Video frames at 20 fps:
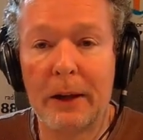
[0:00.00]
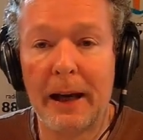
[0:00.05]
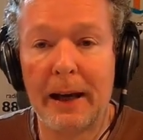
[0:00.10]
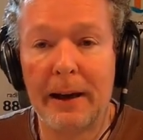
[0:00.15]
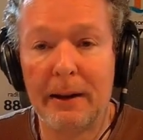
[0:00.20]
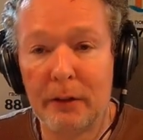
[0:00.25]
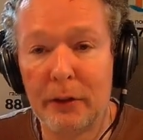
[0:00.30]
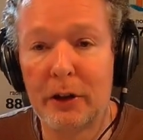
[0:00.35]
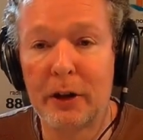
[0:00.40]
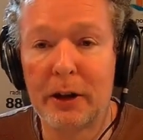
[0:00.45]

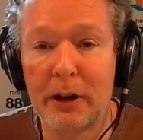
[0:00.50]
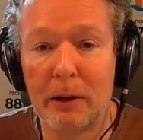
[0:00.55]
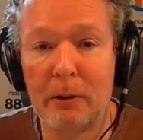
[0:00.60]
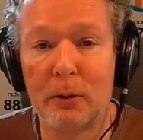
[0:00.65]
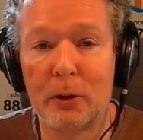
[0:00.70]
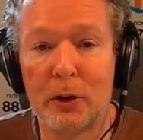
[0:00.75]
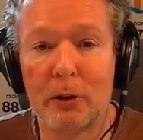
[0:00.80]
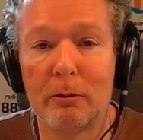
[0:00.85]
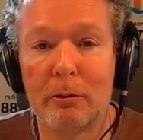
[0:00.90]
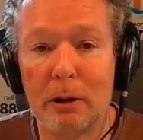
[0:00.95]

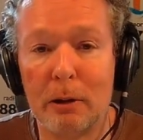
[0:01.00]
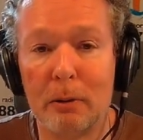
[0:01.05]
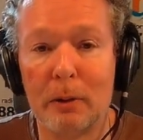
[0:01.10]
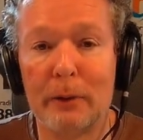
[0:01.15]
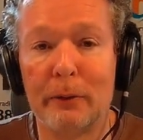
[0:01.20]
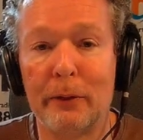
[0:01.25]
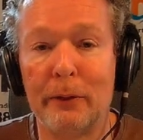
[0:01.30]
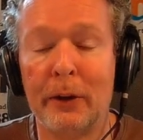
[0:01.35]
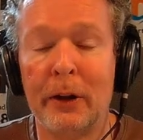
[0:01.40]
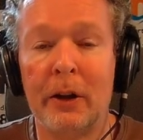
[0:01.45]
counterculture
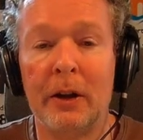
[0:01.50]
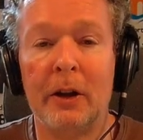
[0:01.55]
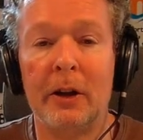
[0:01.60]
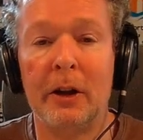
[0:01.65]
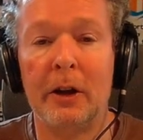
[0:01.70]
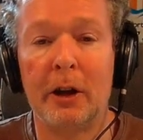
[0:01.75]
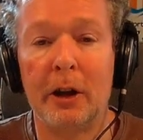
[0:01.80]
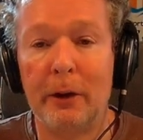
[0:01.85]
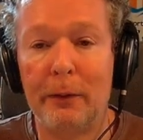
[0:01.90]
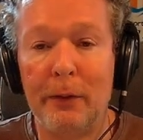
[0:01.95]
role of
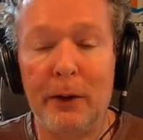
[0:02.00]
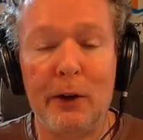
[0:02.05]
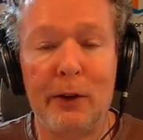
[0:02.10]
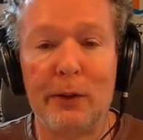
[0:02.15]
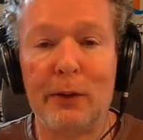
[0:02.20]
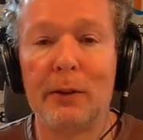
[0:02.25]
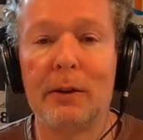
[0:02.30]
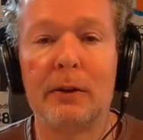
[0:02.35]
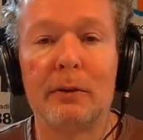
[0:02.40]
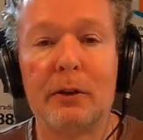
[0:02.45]
A
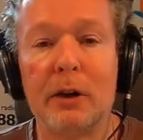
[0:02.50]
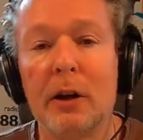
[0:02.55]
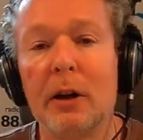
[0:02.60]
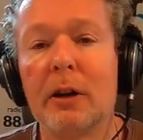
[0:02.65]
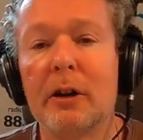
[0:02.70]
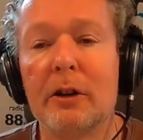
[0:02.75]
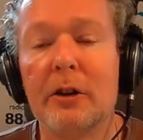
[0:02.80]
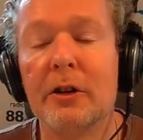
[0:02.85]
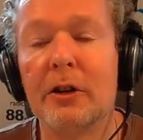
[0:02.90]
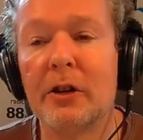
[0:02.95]
Fistful of
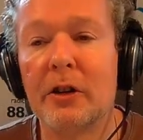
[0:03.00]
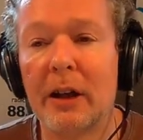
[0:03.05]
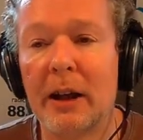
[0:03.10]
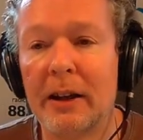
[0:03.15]
Dollars.